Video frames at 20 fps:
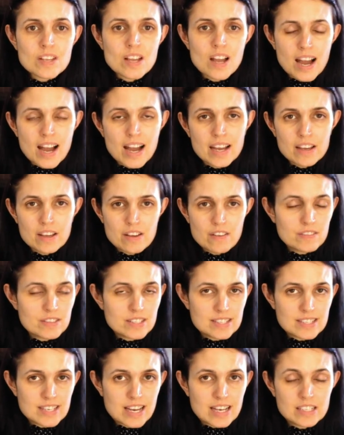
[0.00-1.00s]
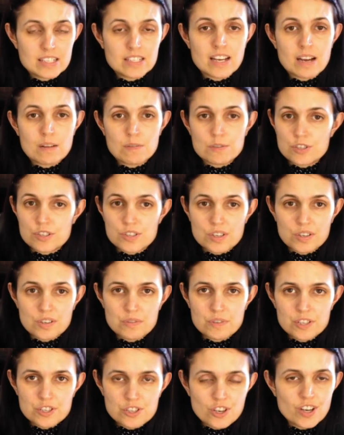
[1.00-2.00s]
I decided that I was just going
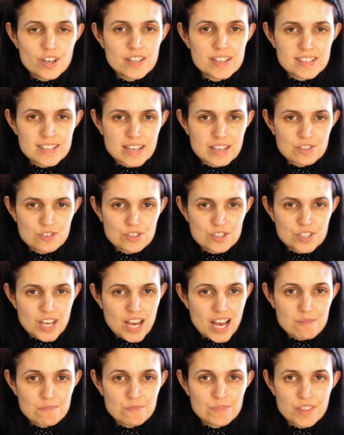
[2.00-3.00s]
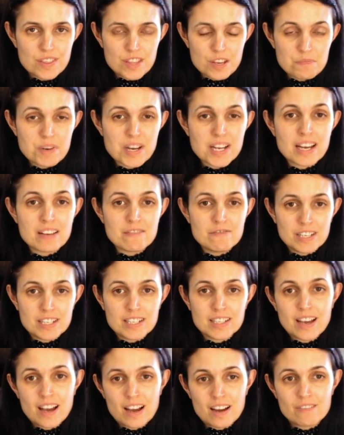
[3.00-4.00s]
to enjoy this extra time with them, and I
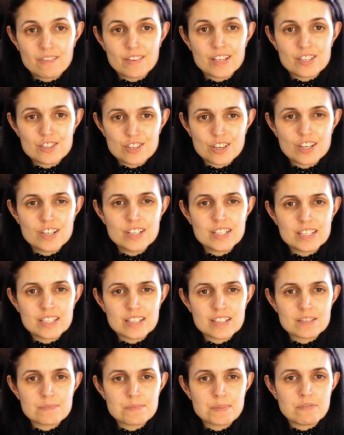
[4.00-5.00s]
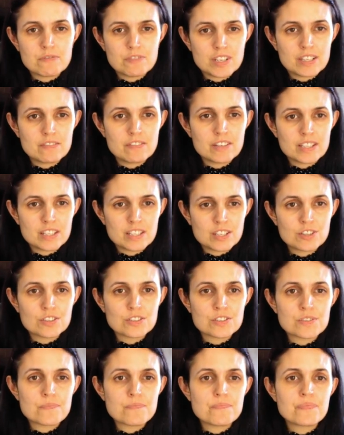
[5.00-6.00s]
really have enjoyed it. It's been really, really
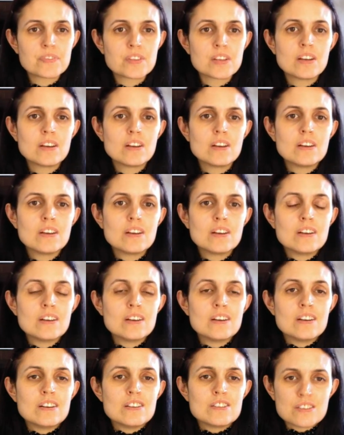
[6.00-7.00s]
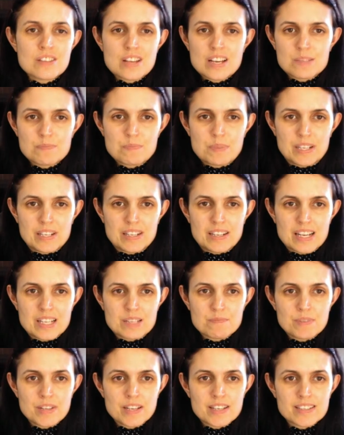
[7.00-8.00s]
good. So that's been a
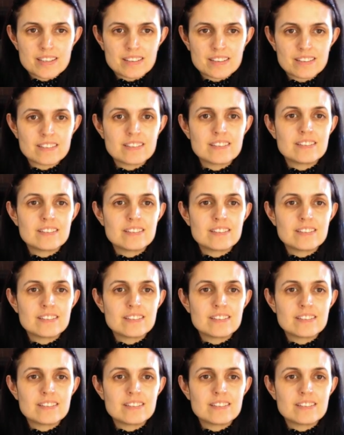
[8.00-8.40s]
nice blessing.